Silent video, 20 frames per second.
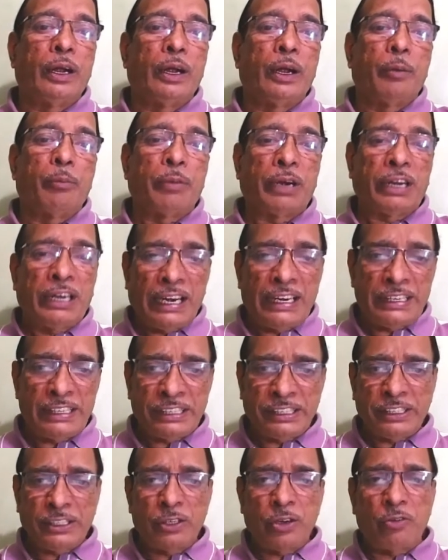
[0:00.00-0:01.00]
But let
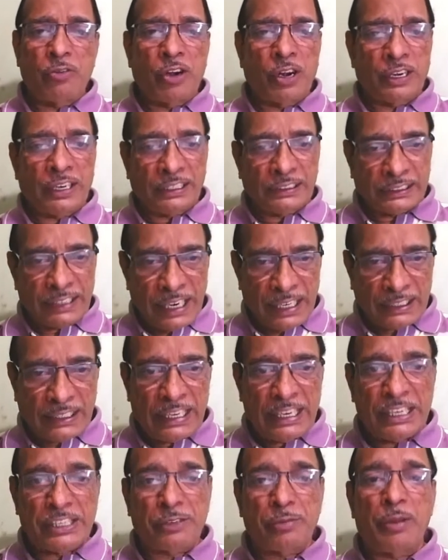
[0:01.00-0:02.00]
us know what exactly
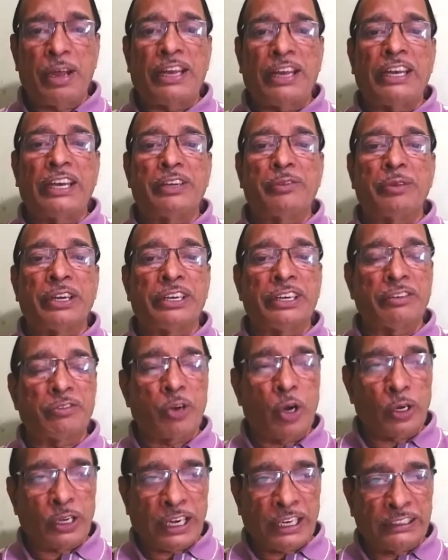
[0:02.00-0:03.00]
is management,
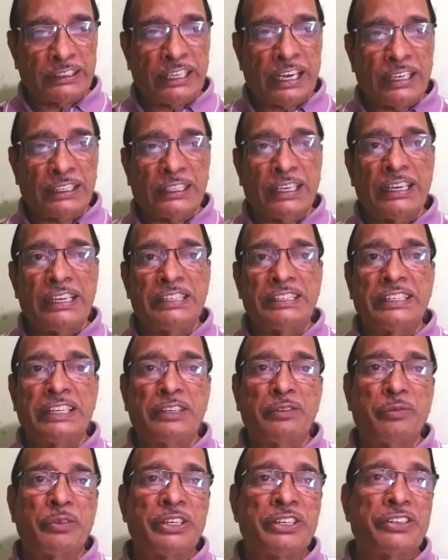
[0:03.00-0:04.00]
what exactly is
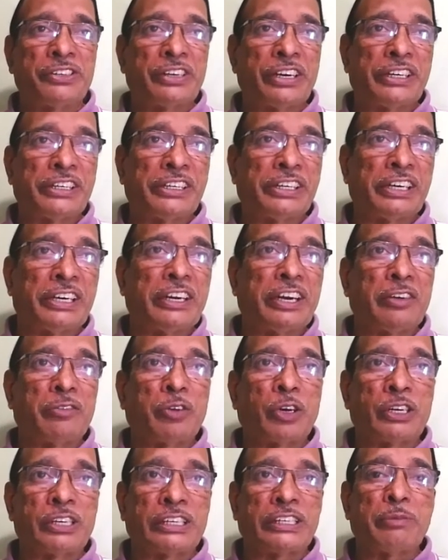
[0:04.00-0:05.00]
administration, and
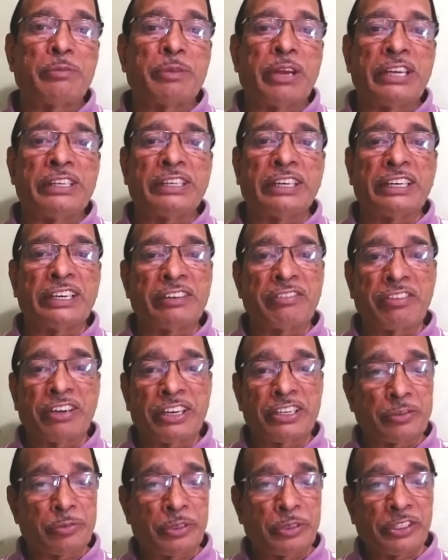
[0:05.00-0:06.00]
what is the basic
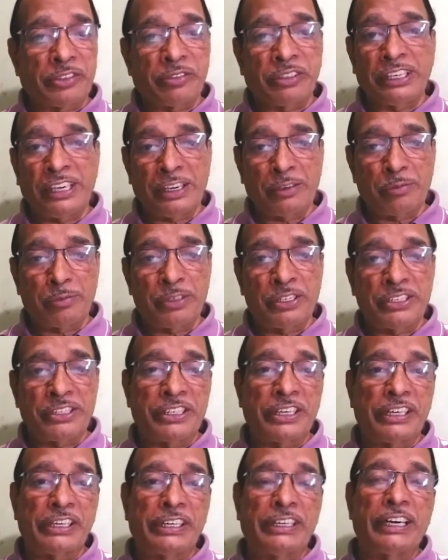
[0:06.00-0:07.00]
difference between
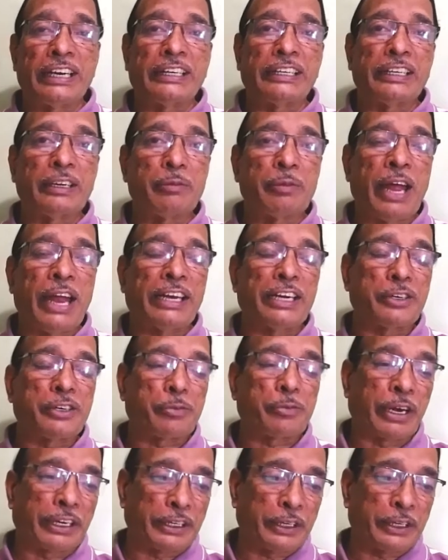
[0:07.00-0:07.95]
administration and the management.